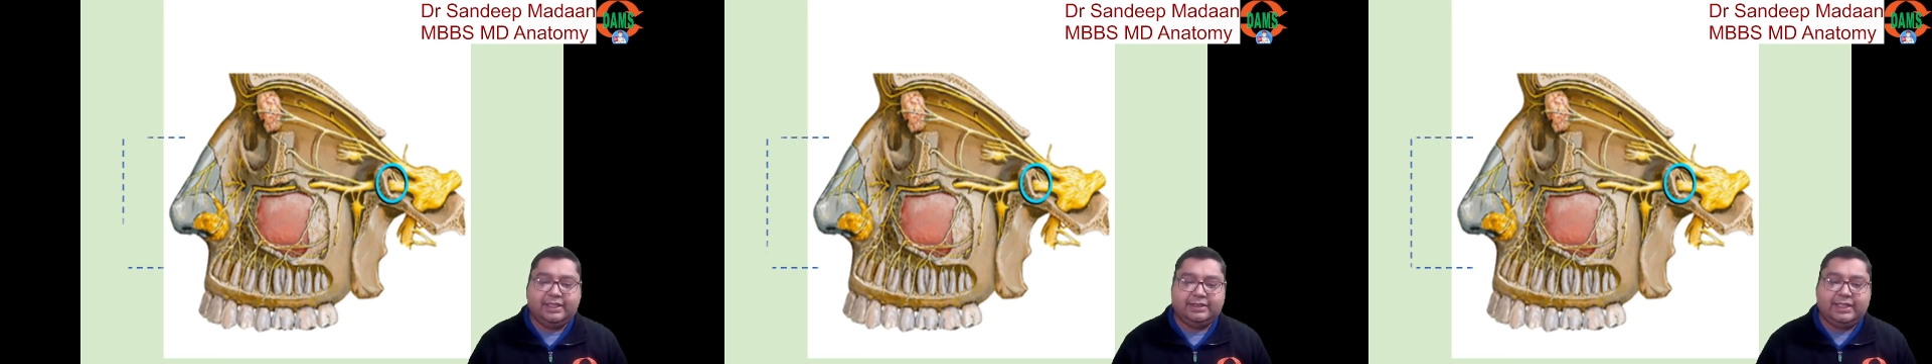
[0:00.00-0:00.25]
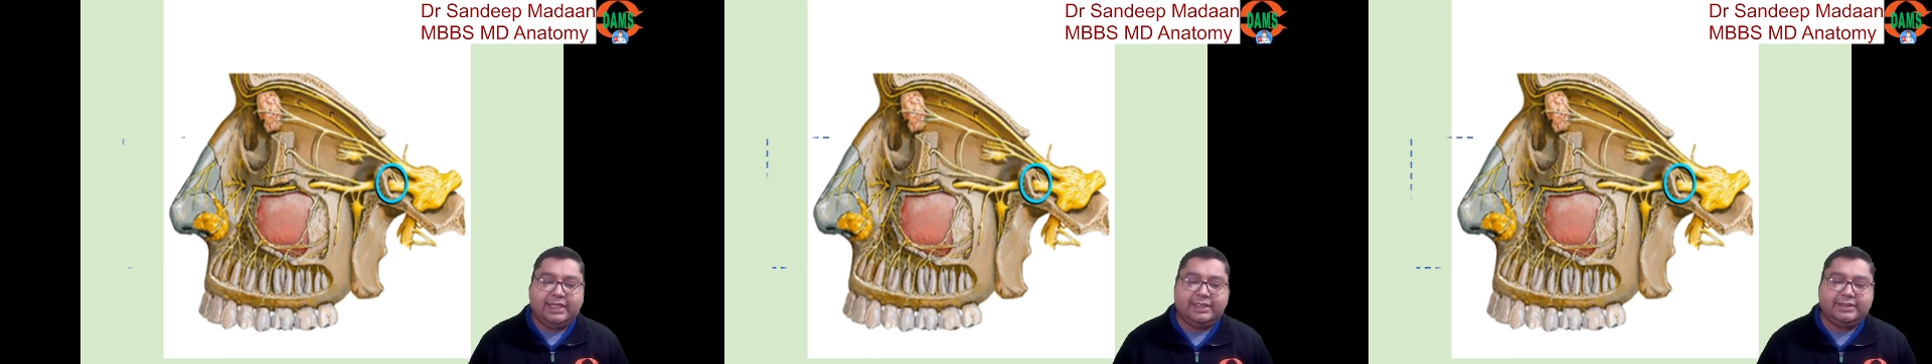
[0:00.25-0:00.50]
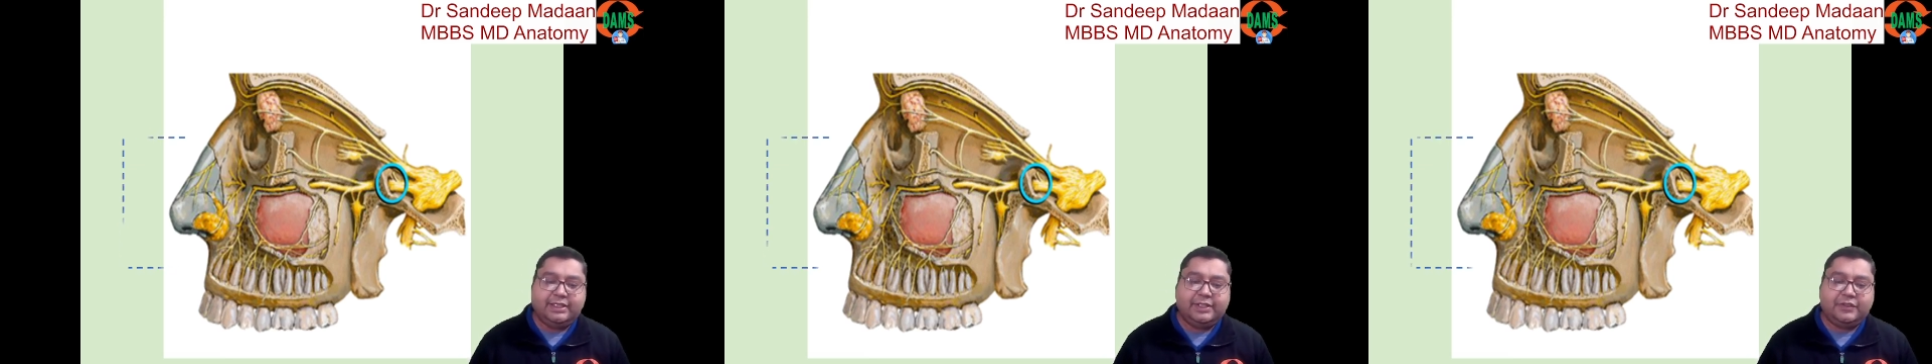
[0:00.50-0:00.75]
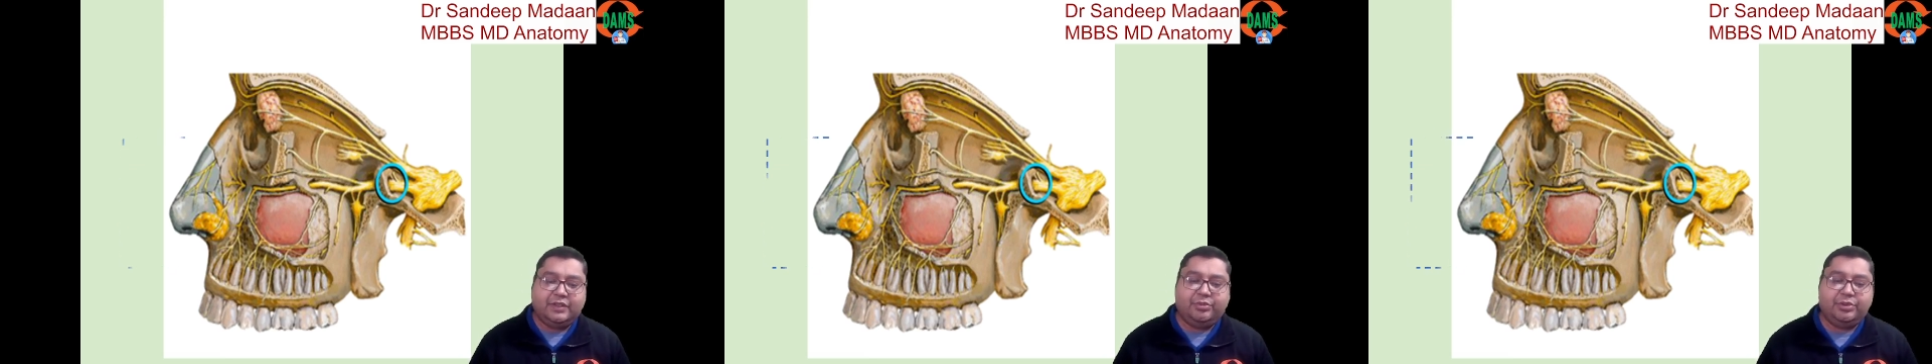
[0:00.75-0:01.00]
that is the
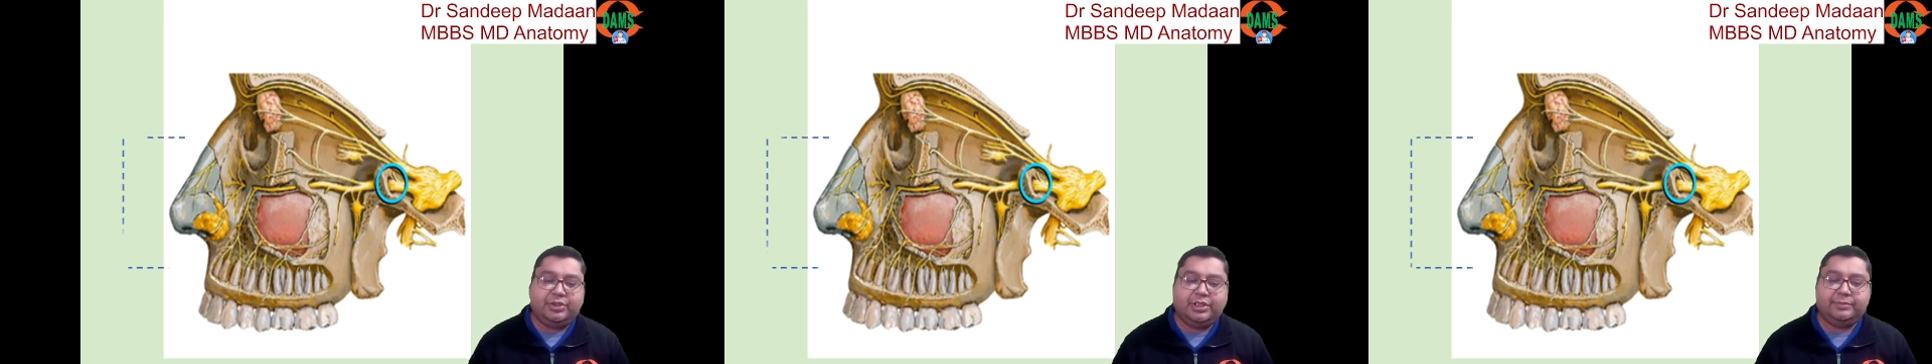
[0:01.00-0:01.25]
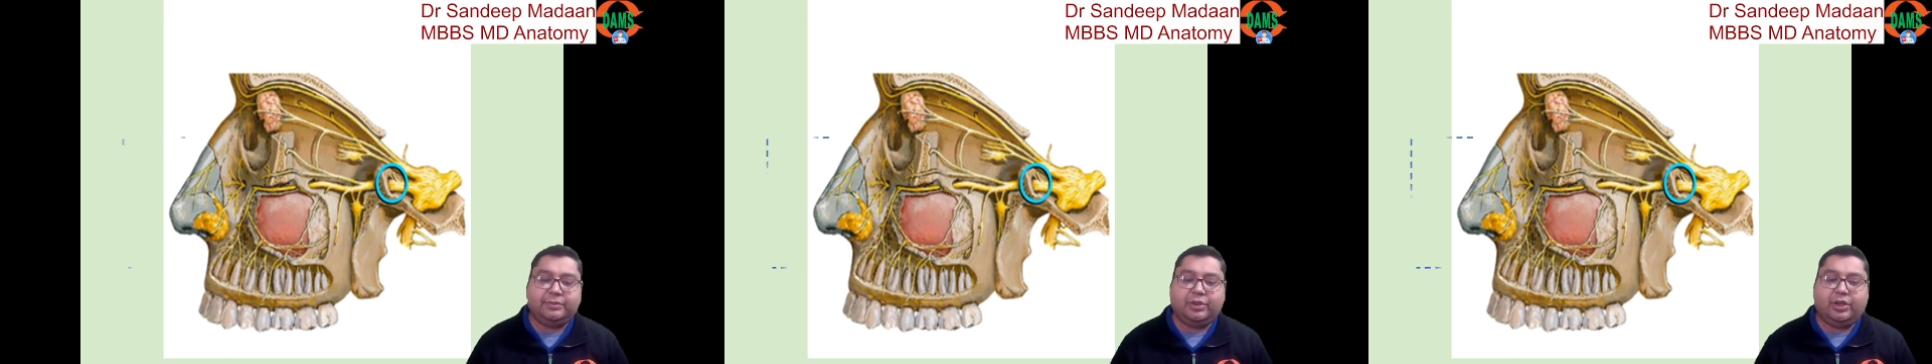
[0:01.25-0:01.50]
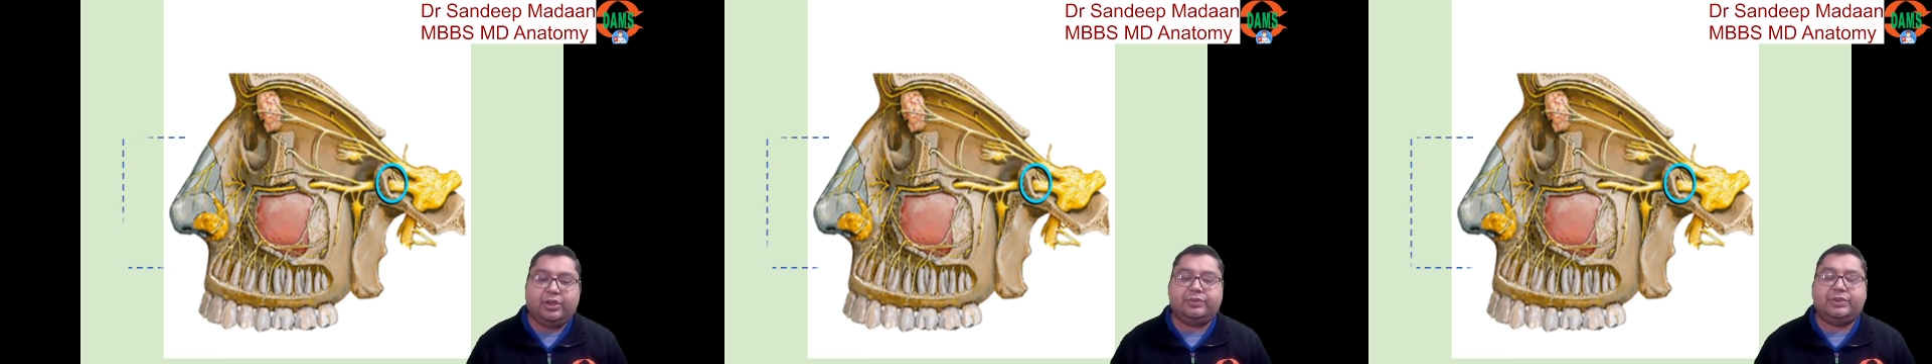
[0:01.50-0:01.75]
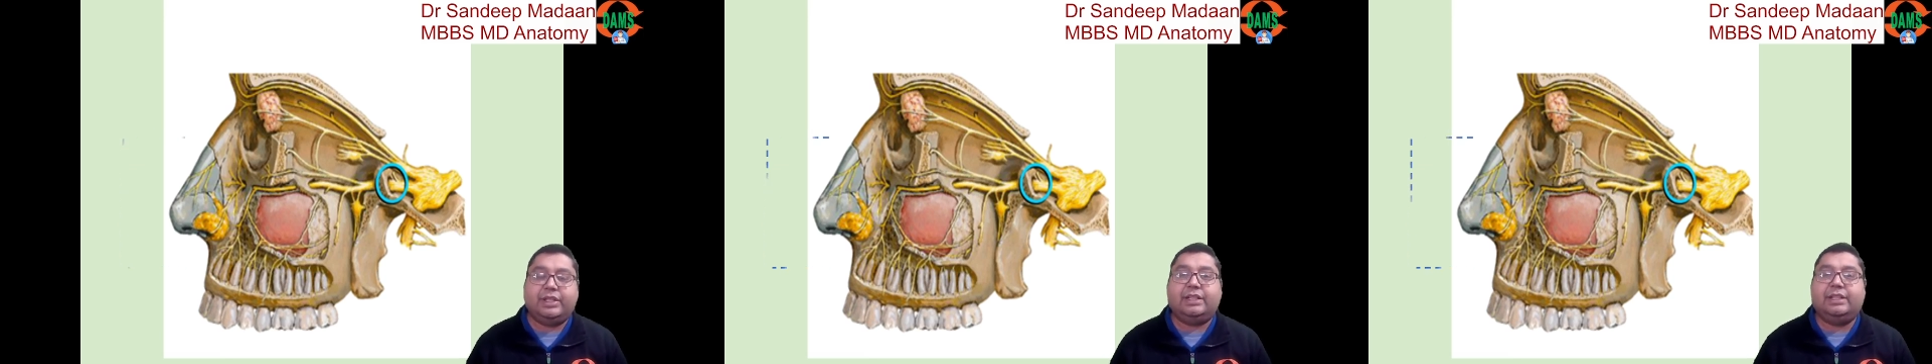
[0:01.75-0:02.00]
distribution of
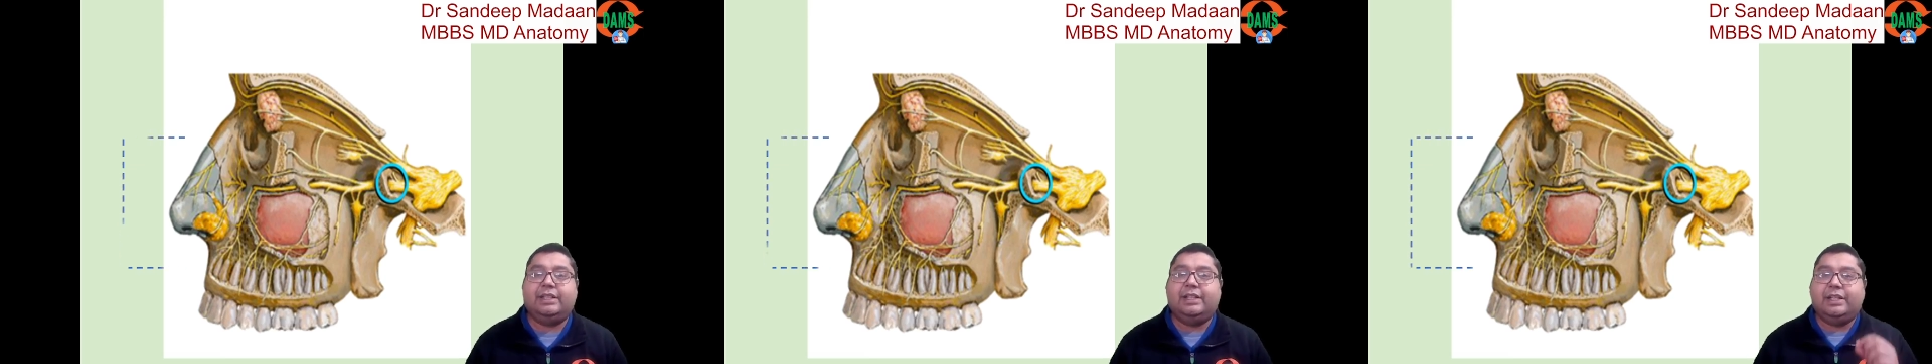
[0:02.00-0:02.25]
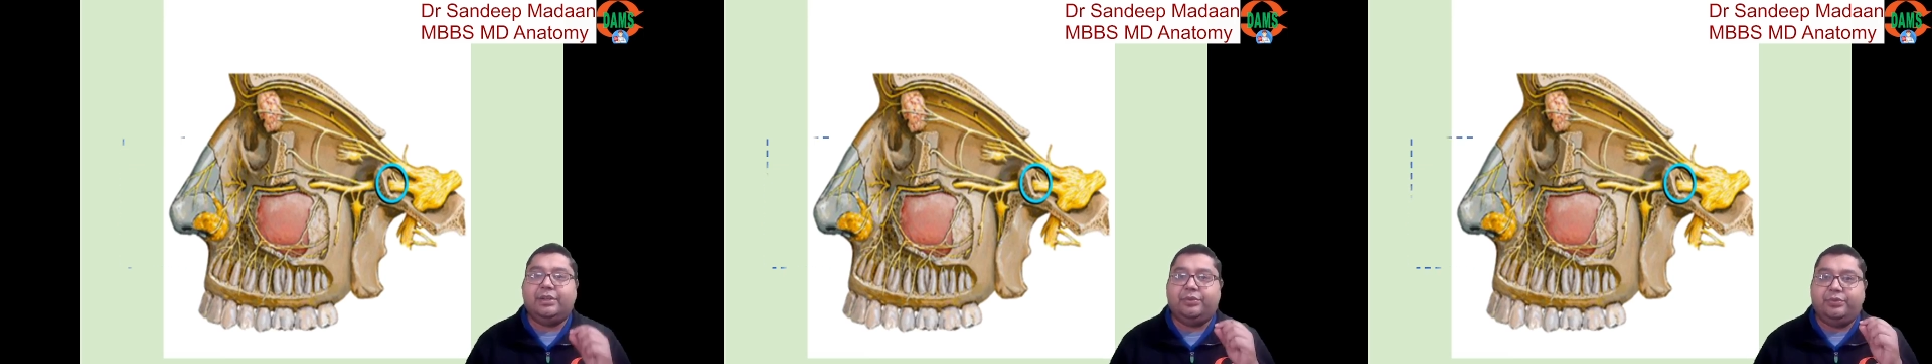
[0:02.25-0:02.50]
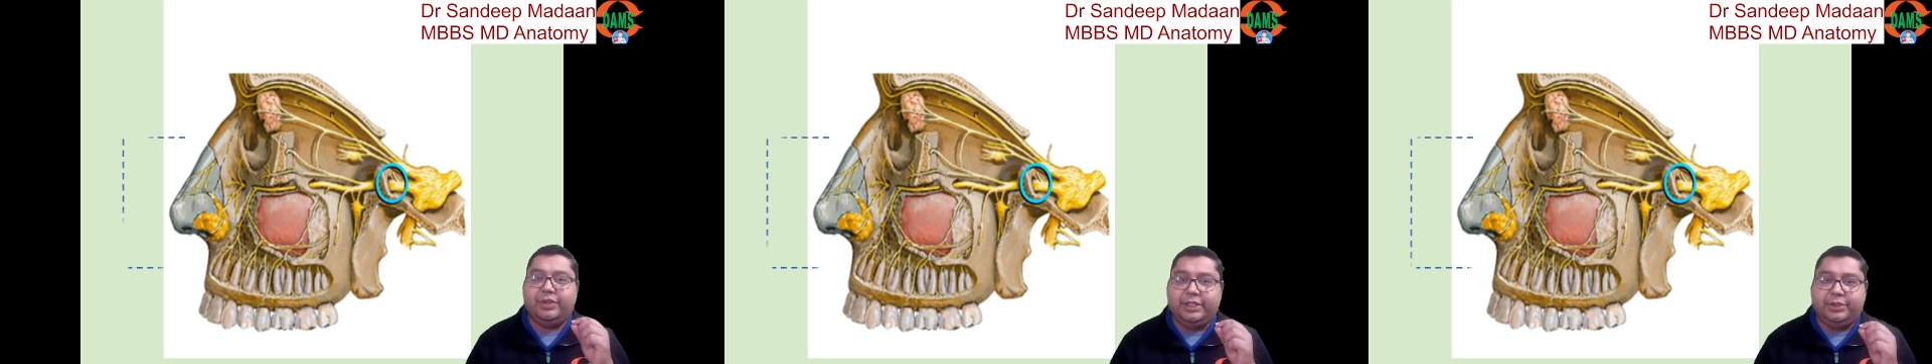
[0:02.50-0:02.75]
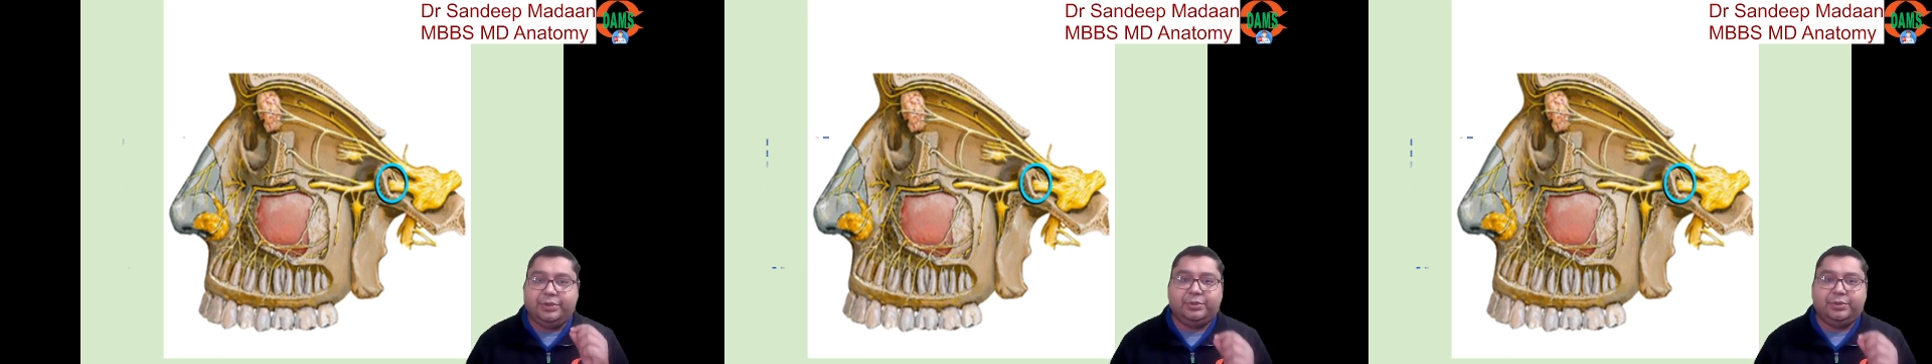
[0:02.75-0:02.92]
the V two,